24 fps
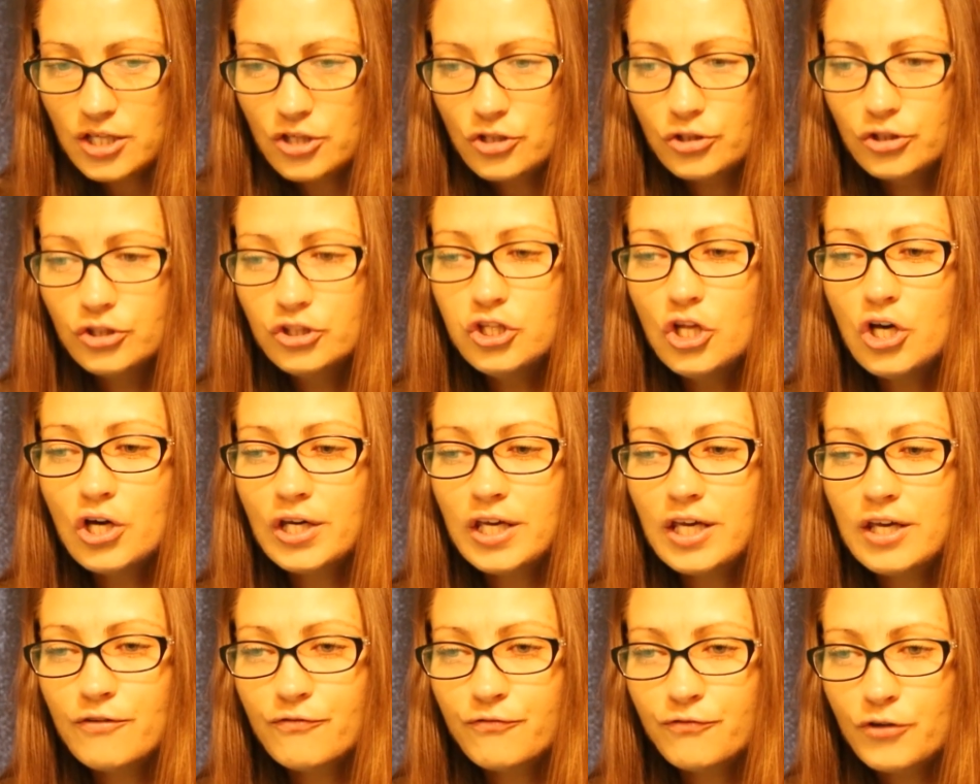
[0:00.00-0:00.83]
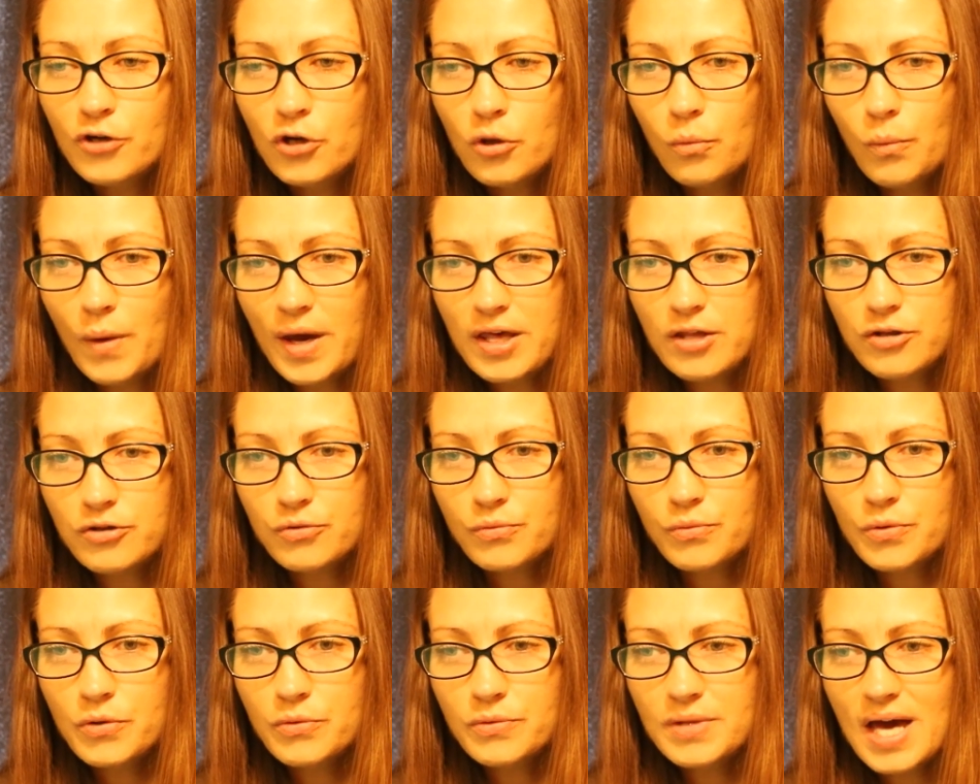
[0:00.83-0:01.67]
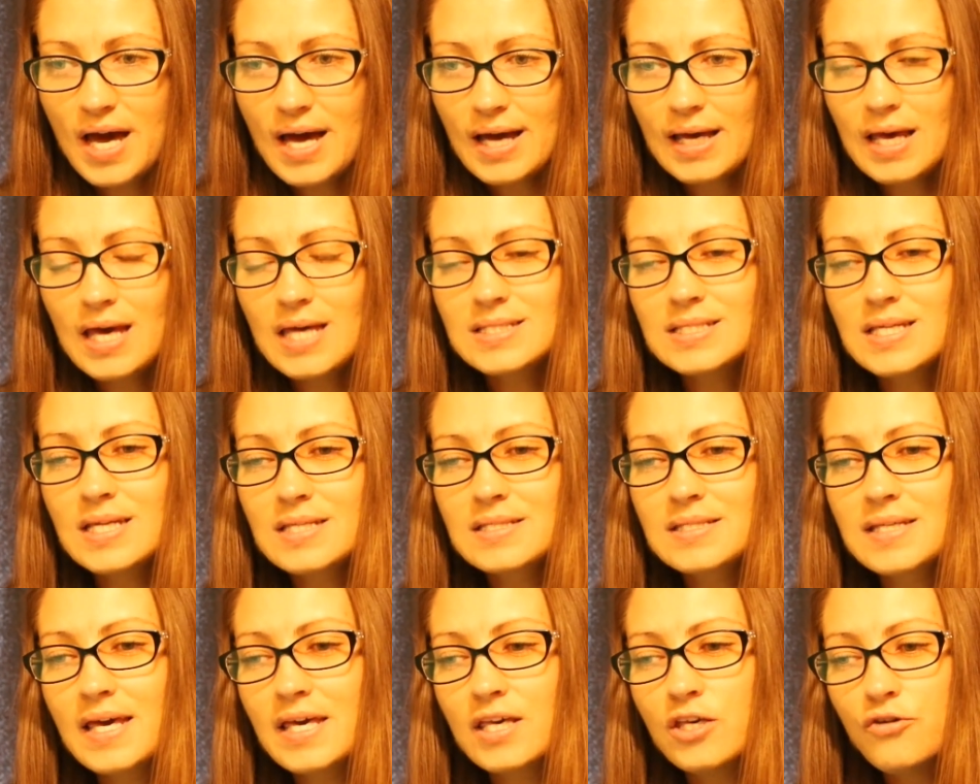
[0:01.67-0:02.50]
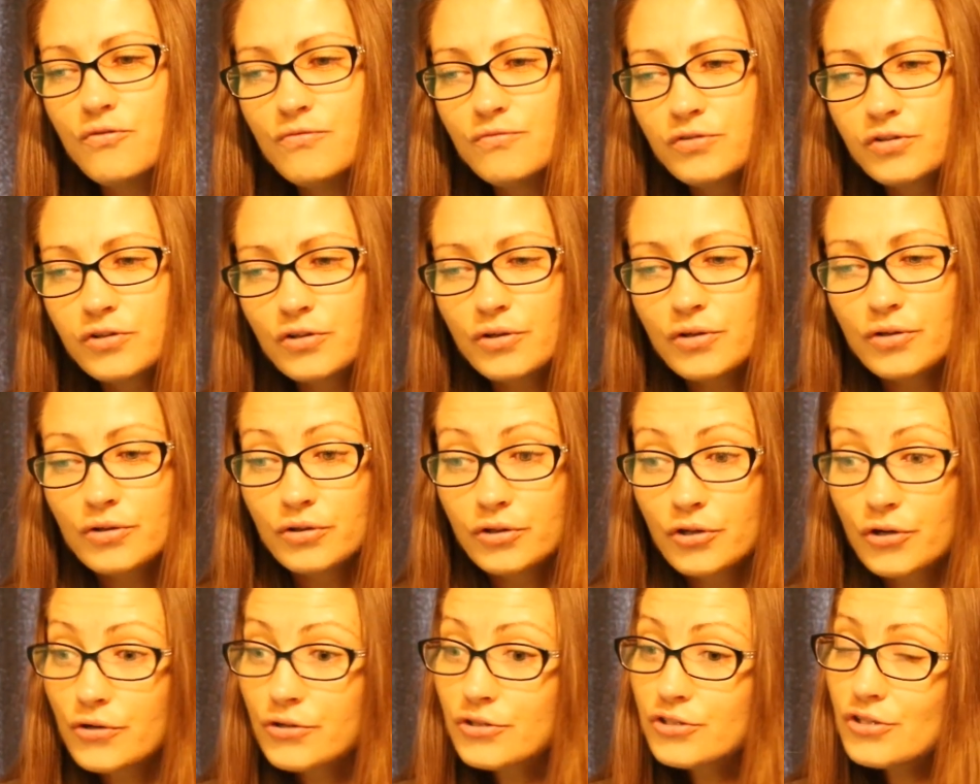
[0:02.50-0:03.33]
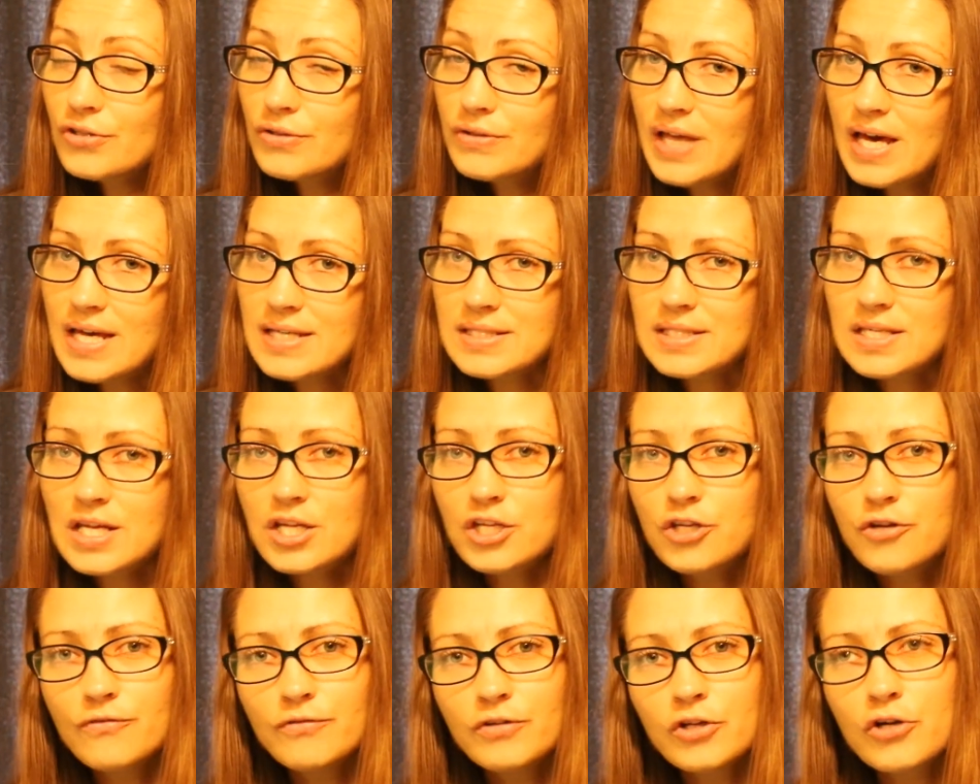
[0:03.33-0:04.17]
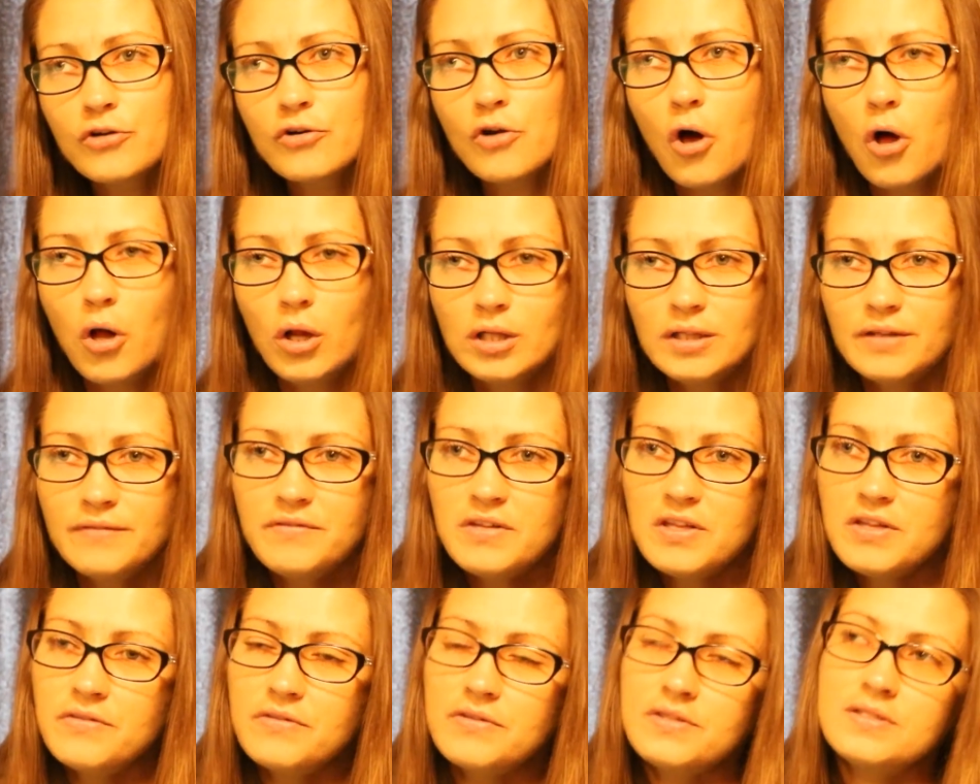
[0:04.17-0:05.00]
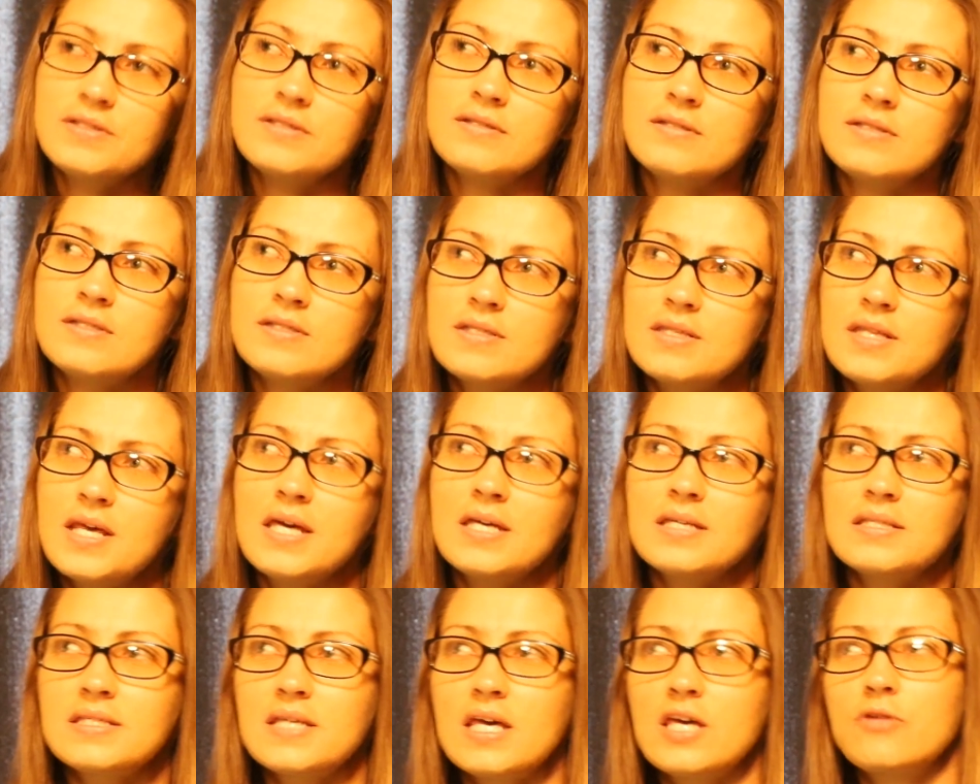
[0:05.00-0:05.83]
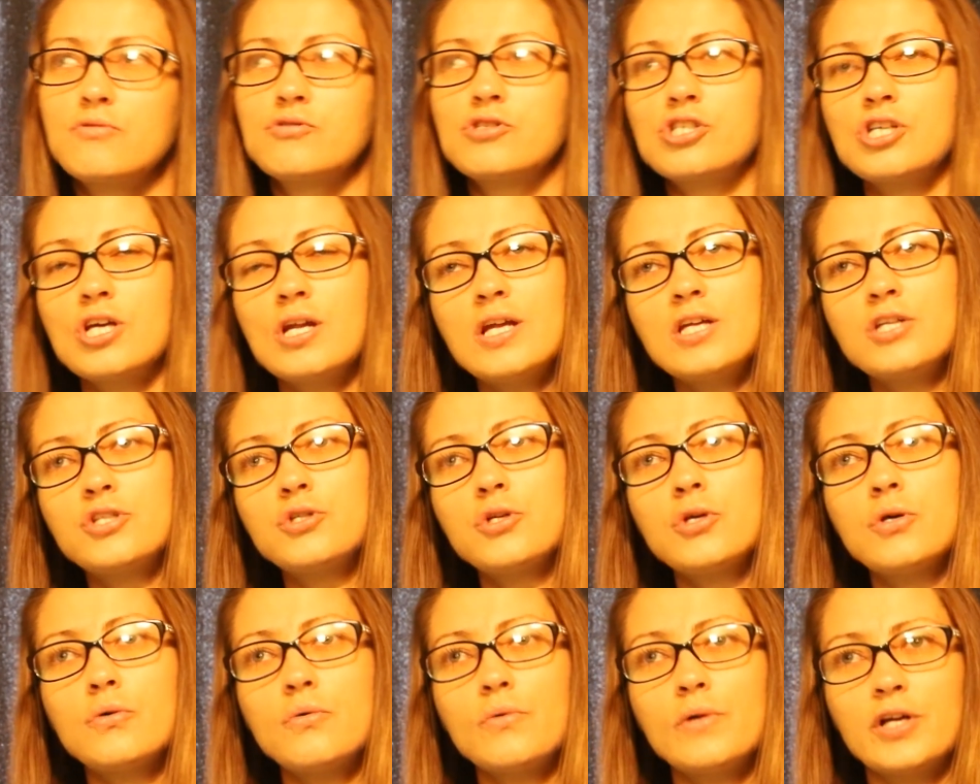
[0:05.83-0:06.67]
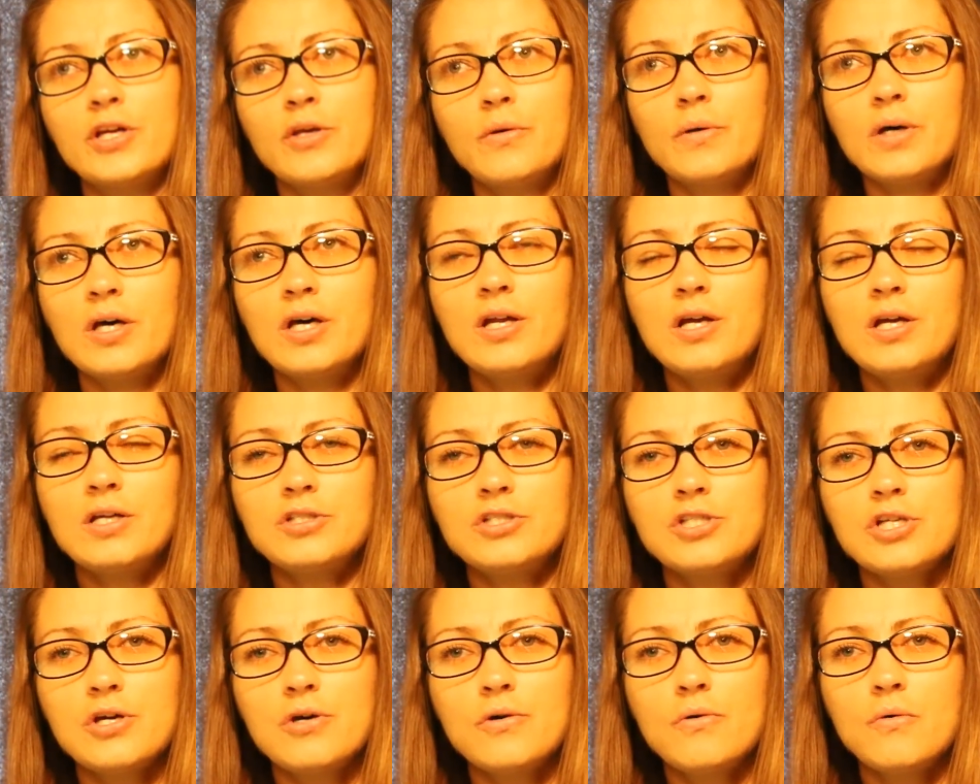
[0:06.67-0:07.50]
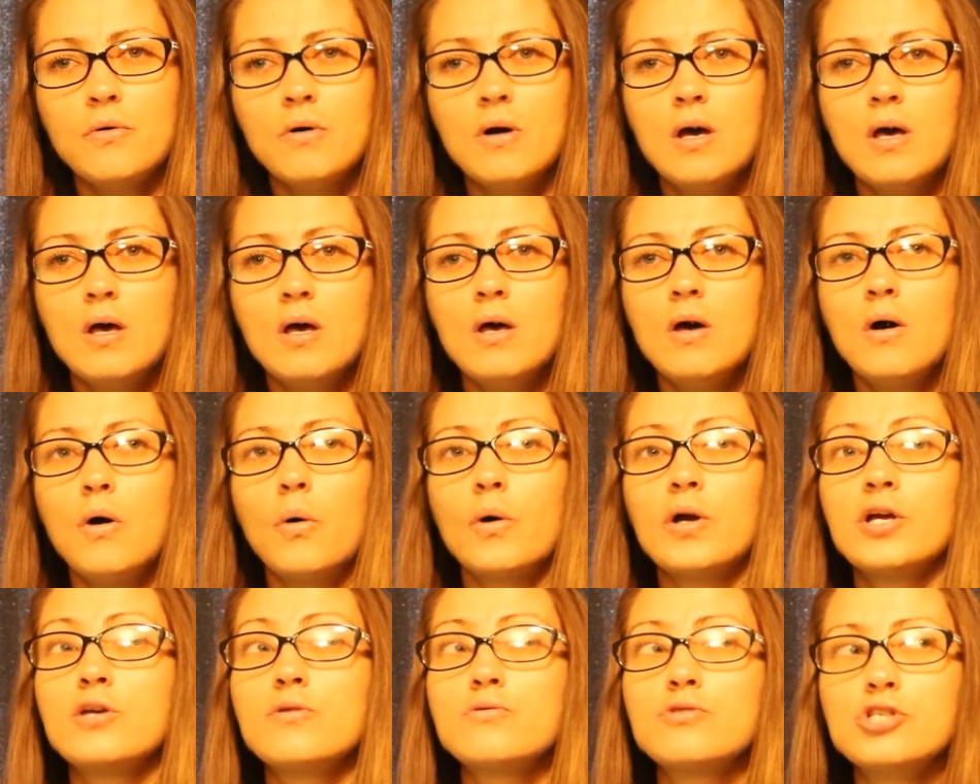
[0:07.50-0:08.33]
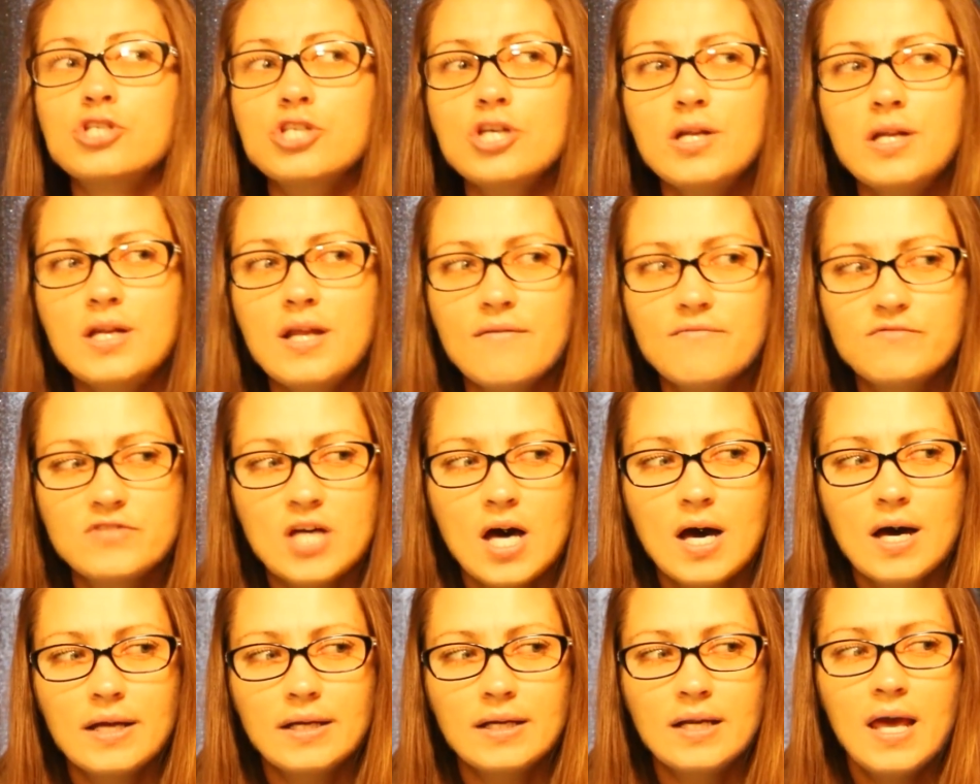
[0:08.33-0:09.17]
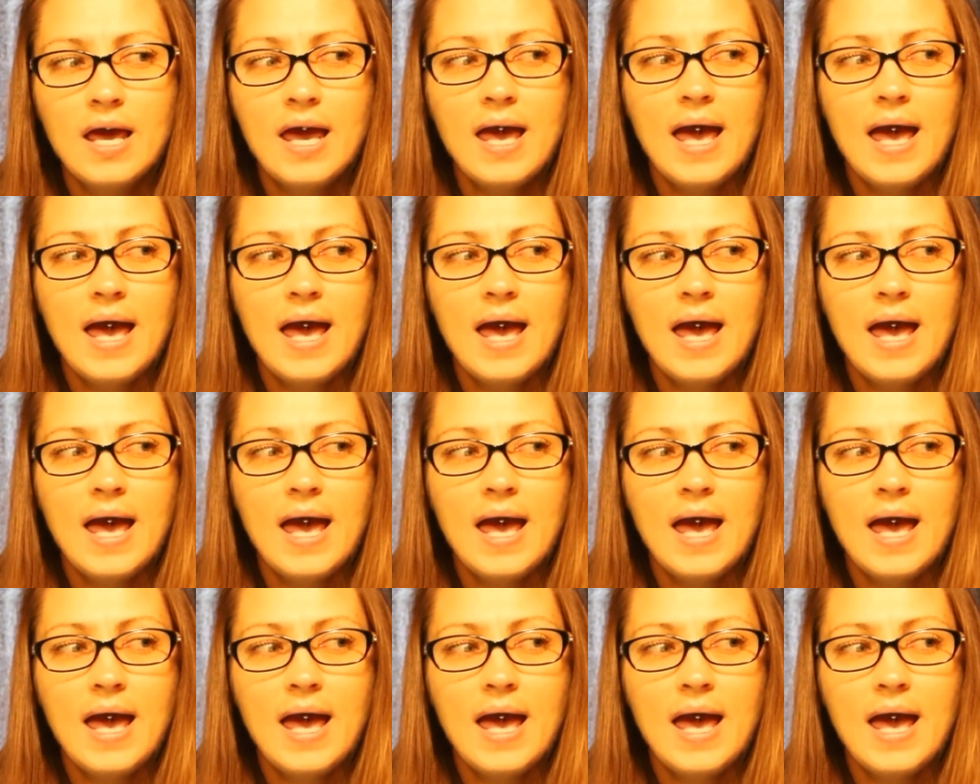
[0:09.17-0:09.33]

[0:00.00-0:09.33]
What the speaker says: You're looking for a way through that, because it's like you've learned your lesson. You've learned all of these things that you shouldn't do or you couldn't do or you shouldn't have done.